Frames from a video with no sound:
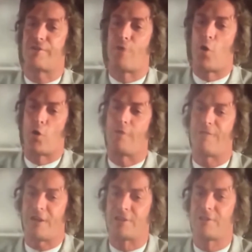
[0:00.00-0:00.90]
the Poor and
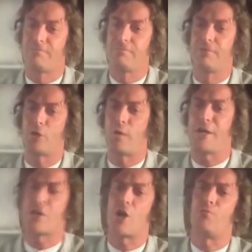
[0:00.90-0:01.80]
Fit, the
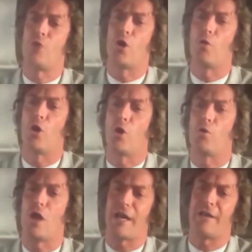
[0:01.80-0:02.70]
Queen's Own Royal
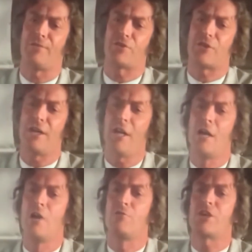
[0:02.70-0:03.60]
Loyal Light Infantry,
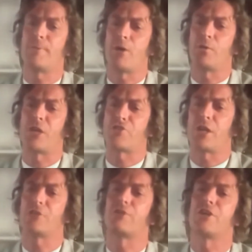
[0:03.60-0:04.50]
Regimental
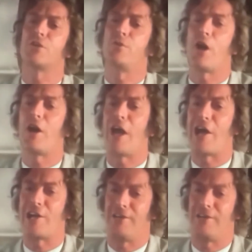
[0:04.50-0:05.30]
District 329A.